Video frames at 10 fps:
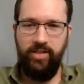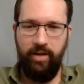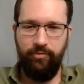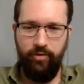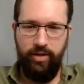
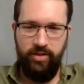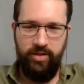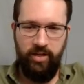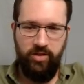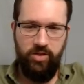like for
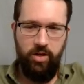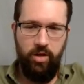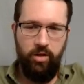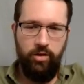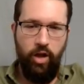instance,
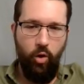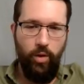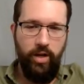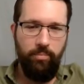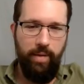
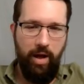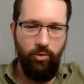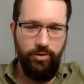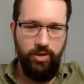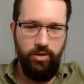knowing
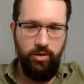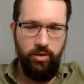about